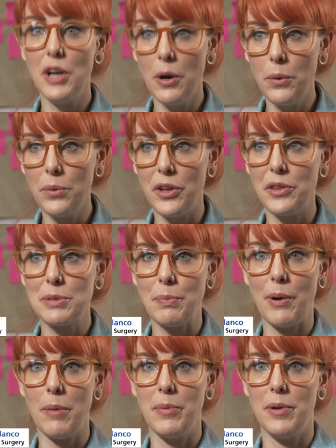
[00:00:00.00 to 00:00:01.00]
know that there's
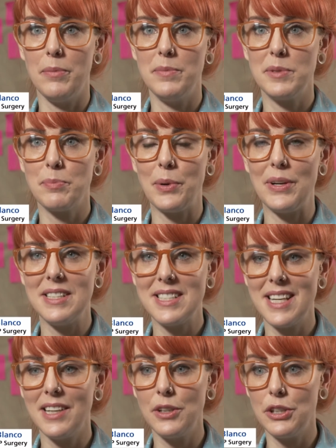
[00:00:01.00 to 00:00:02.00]
problems, but
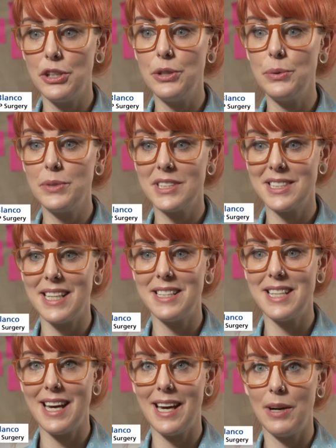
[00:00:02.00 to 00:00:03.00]
until you
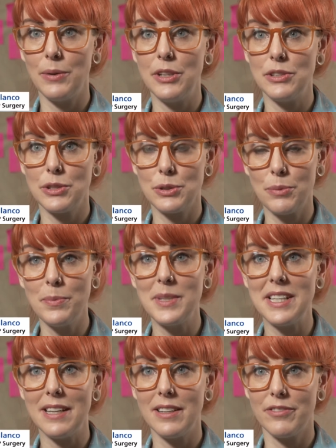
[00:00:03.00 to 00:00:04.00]
sit down and
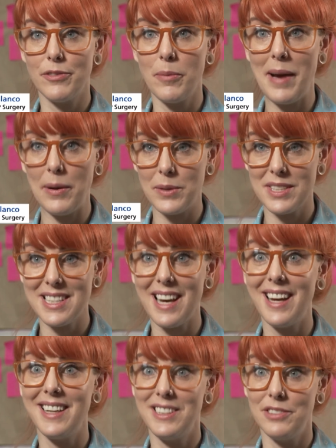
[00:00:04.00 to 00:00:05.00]
somebody from
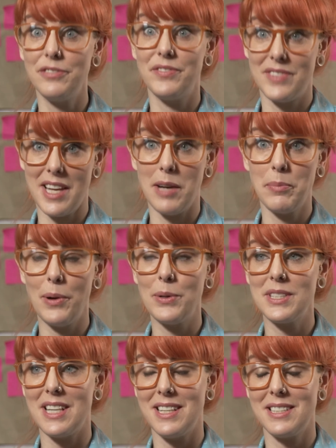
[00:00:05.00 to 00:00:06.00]
outside of that
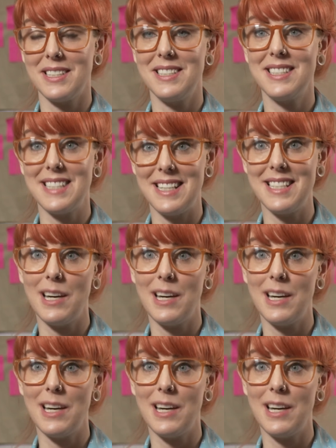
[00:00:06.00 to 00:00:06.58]
process can sit